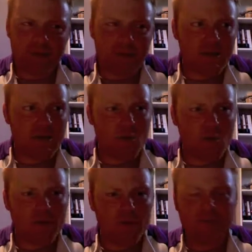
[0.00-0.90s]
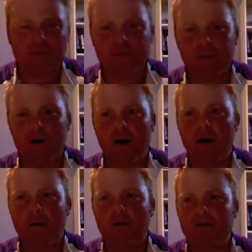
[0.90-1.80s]
We talked
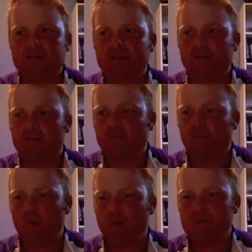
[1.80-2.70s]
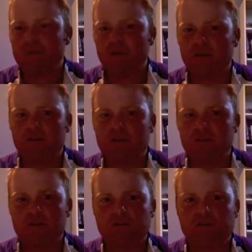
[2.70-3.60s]
about several different ways that you can use
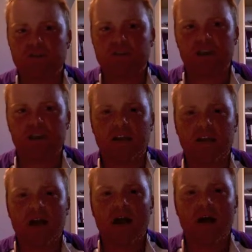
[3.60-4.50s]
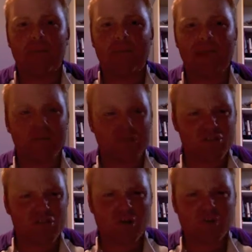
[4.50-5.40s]
instructional design. Kind of a
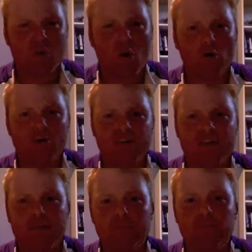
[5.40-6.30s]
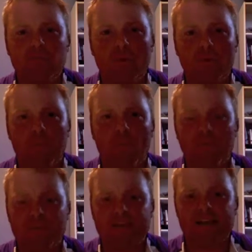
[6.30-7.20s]
smaller scheme is what we
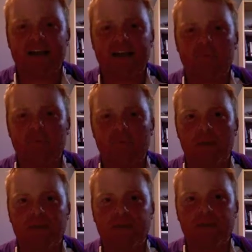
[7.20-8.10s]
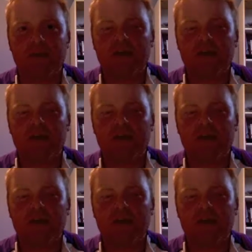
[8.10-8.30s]
both decided would be best